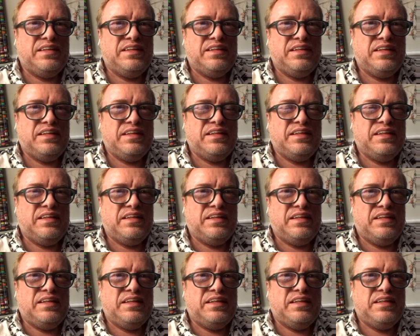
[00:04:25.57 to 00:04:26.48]

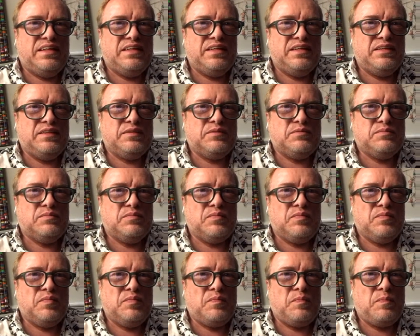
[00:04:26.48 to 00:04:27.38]

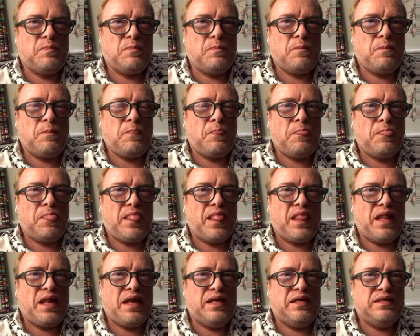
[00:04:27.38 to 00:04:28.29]

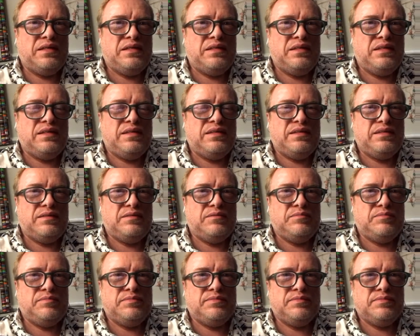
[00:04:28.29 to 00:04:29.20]

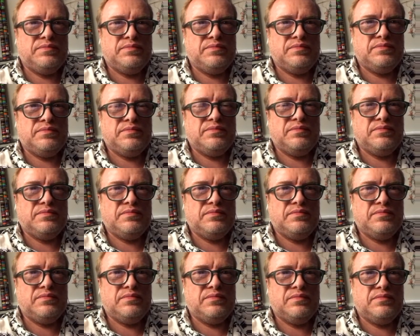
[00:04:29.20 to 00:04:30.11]

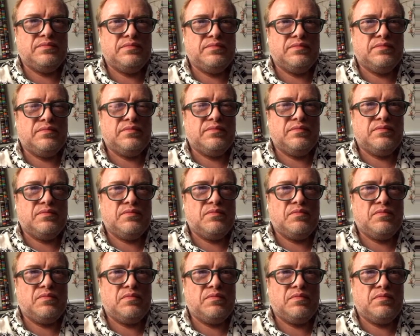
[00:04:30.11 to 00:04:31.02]

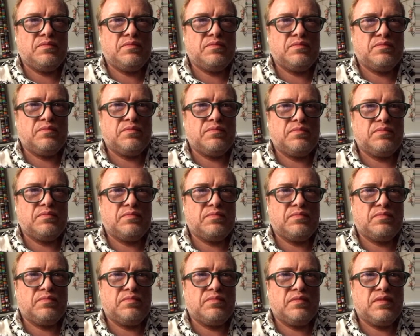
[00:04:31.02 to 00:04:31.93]
The person shown says nothing.